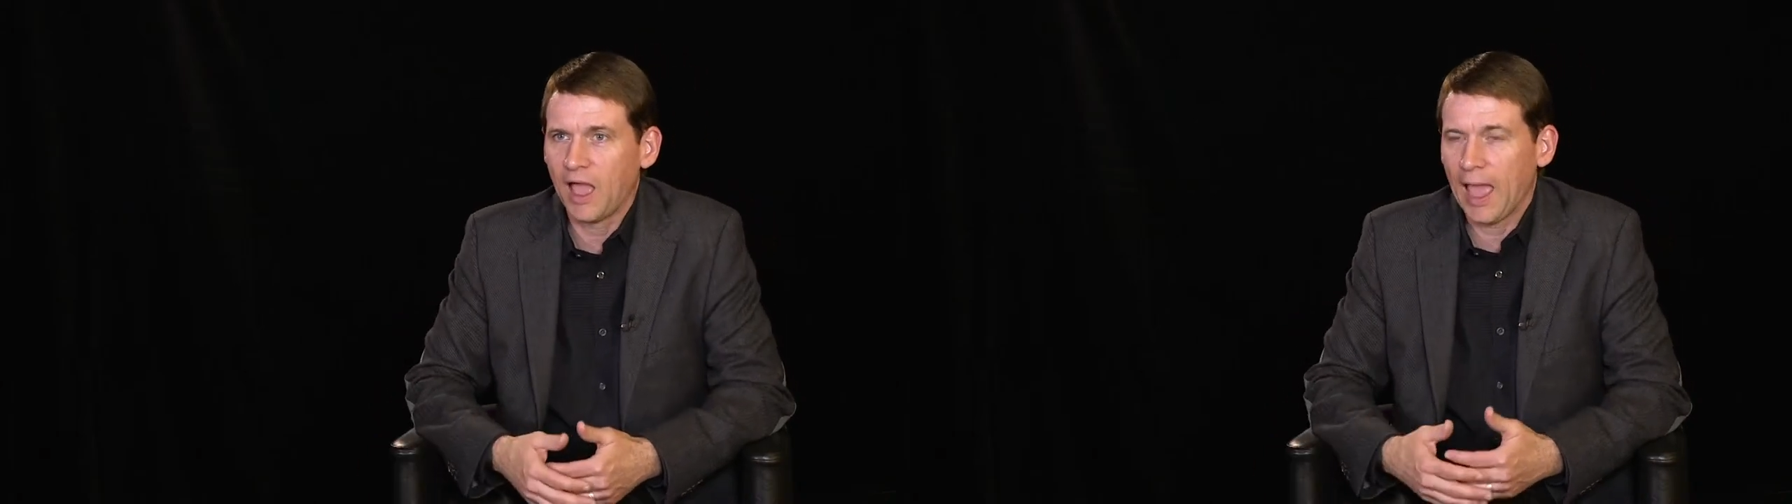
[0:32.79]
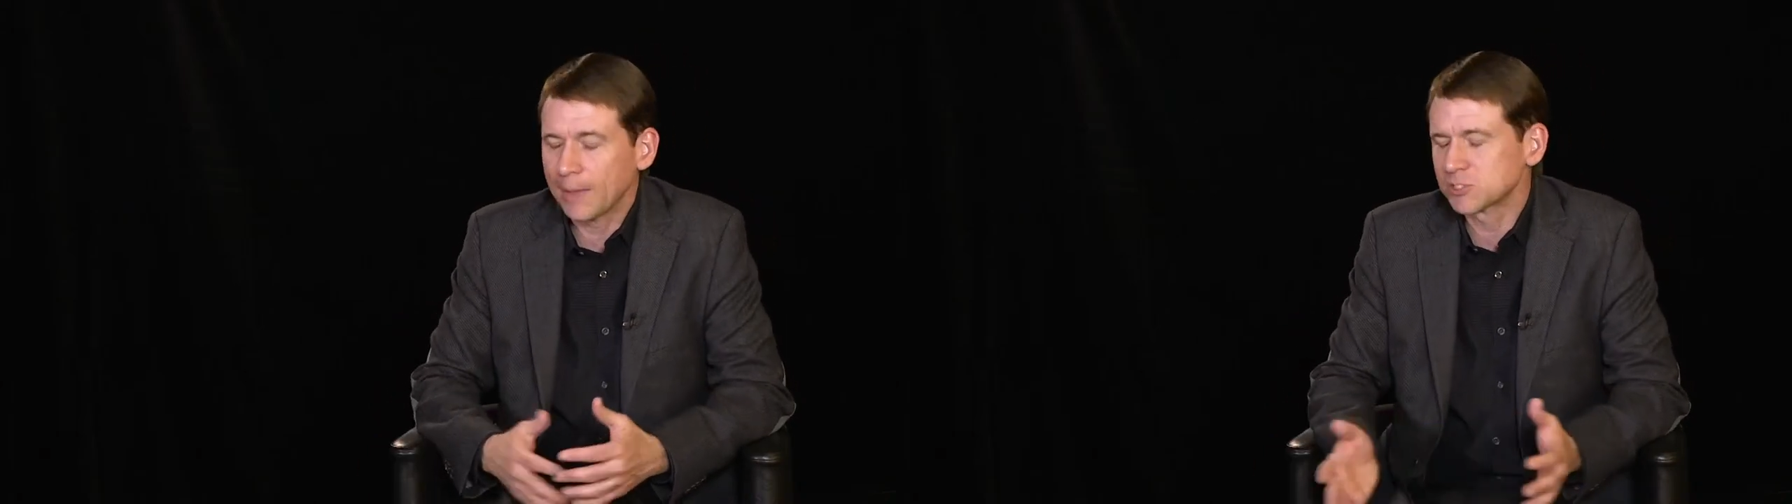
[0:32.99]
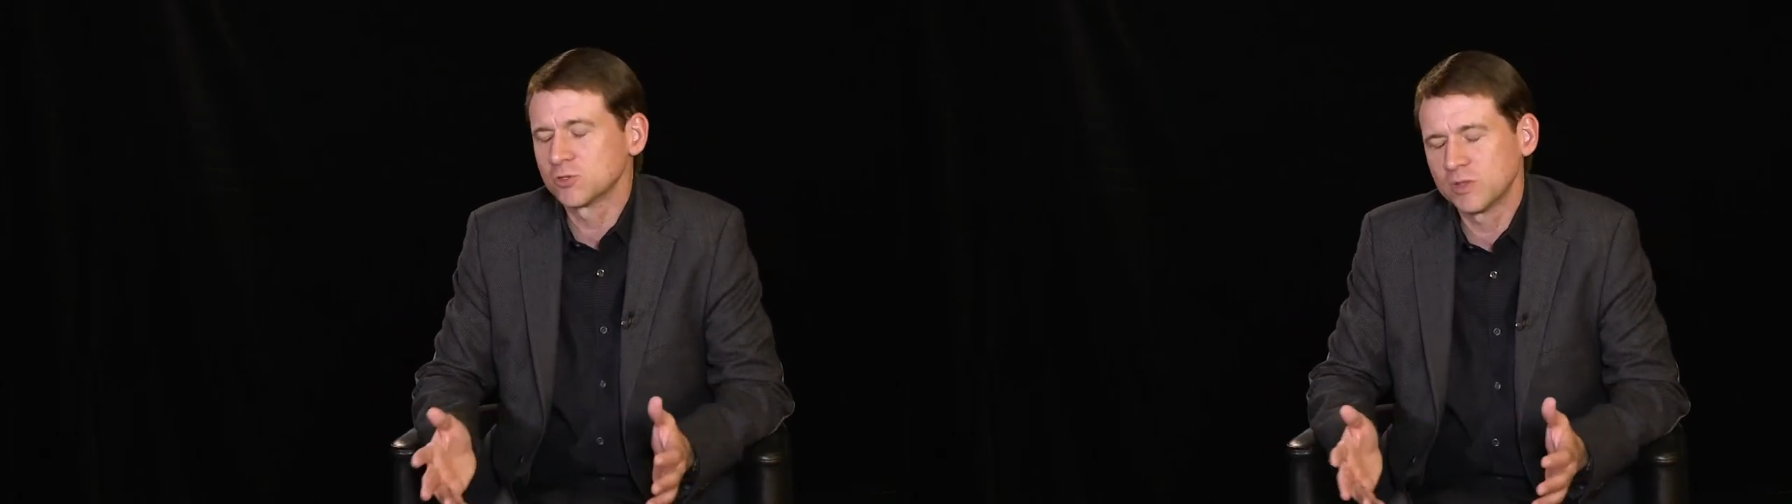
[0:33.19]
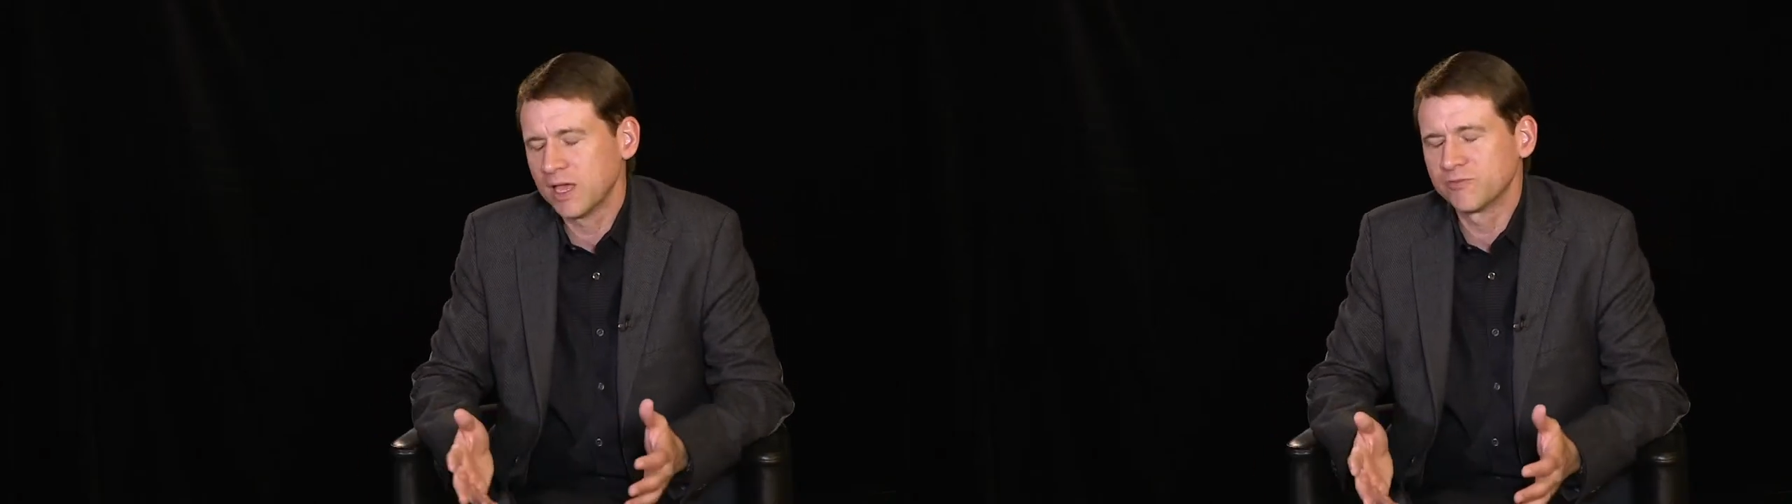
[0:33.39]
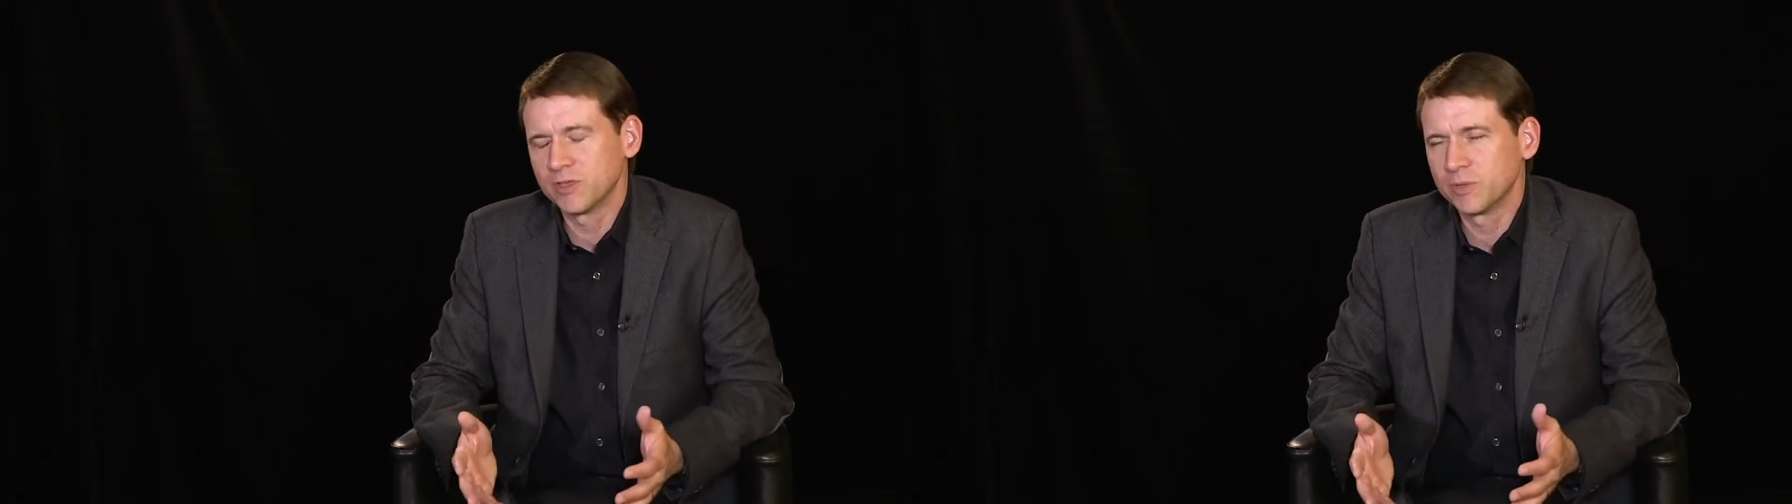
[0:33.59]

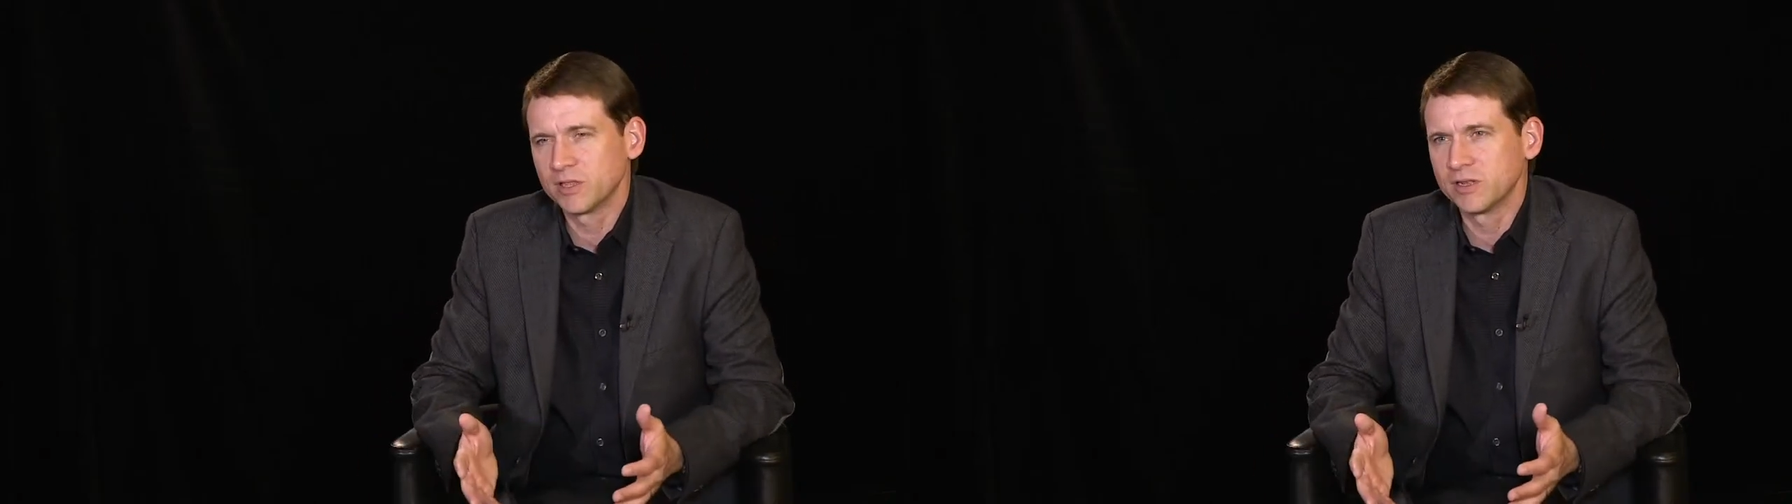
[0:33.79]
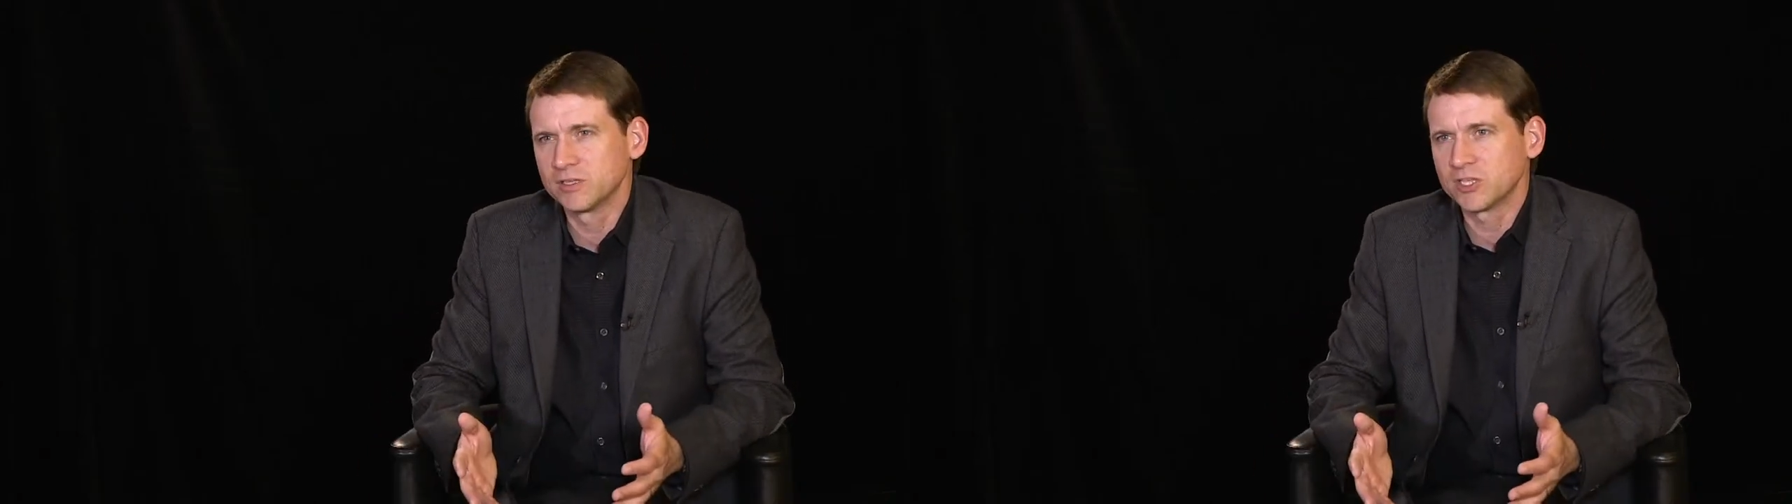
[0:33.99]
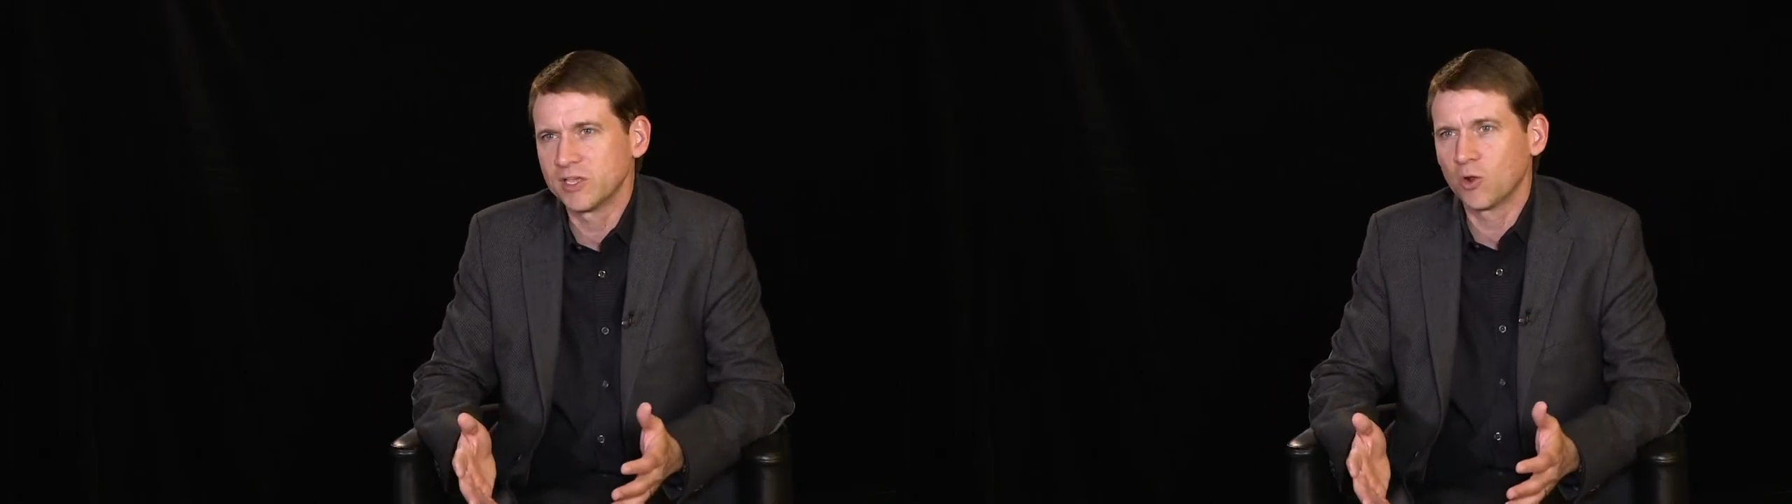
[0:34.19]
absolutely have the ability to say,